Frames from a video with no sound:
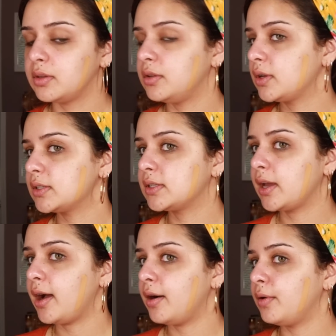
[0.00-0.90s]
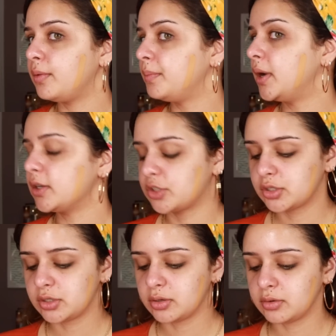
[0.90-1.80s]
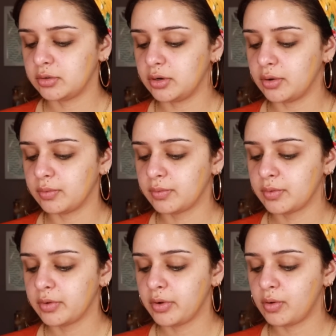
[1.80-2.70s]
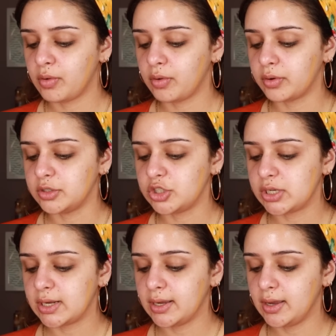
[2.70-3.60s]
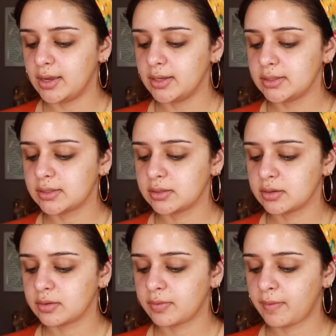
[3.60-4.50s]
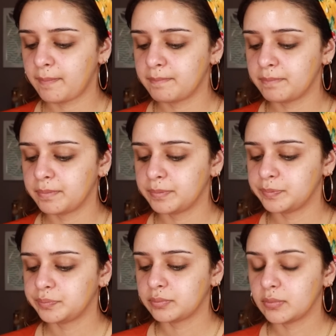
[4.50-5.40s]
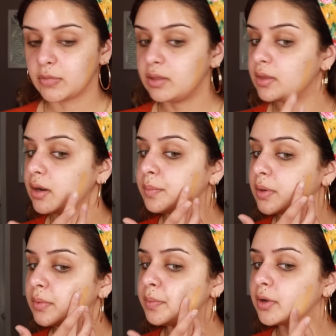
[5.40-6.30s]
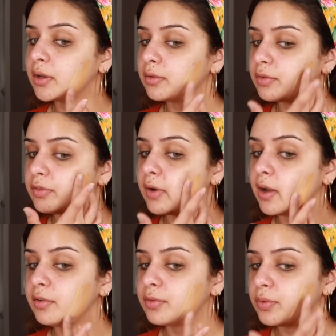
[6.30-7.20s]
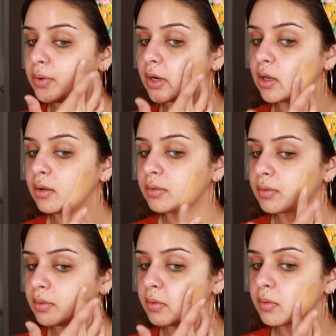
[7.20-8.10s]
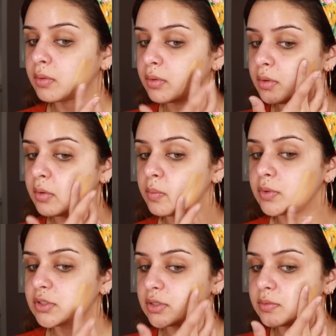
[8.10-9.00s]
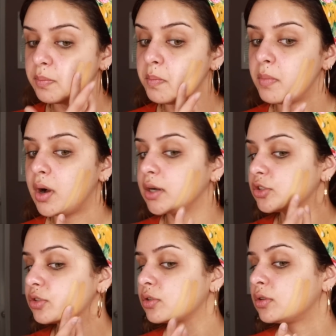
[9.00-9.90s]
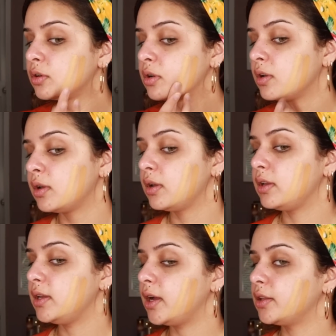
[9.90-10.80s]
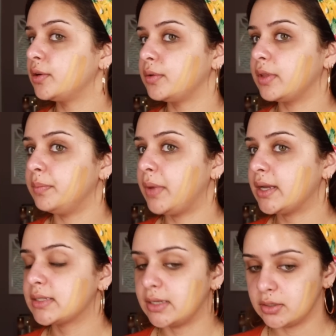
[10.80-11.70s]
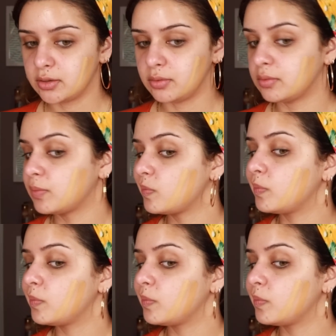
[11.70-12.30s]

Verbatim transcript: And you can see how much, you know, orangey it is. And then I'm going to be putting 540, which is much yellow than my skin tone.